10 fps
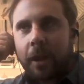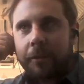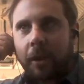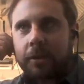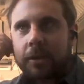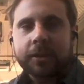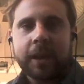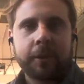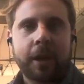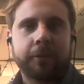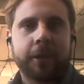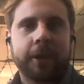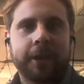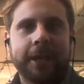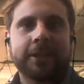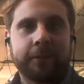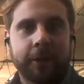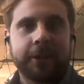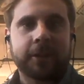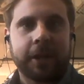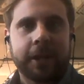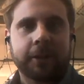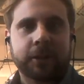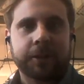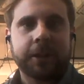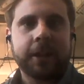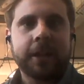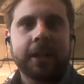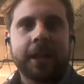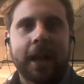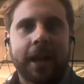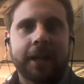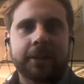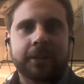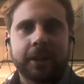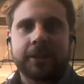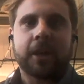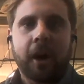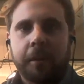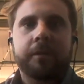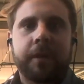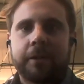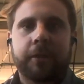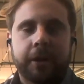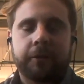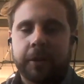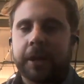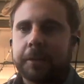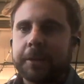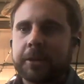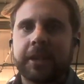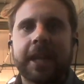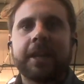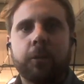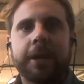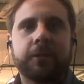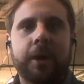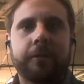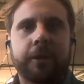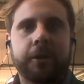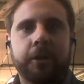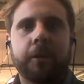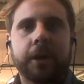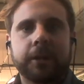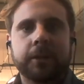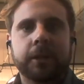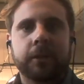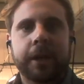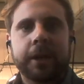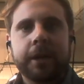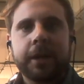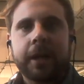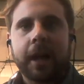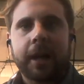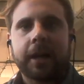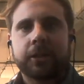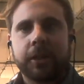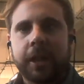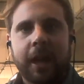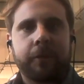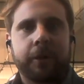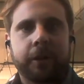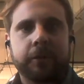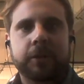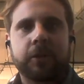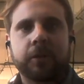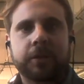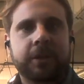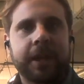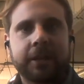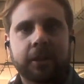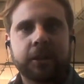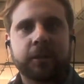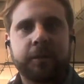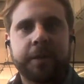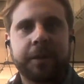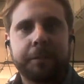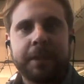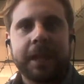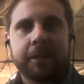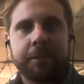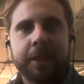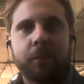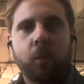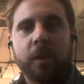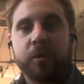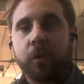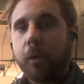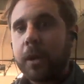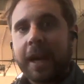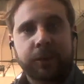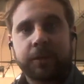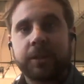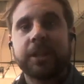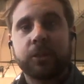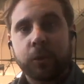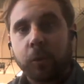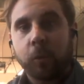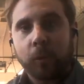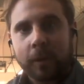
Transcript: and I realized that South Africa is a very sunny country, and it's the hub of Africa, really. I mean, it's the gateway to Africa, you might consider it. And actually, Africa has got 650 million people with no electricity at all,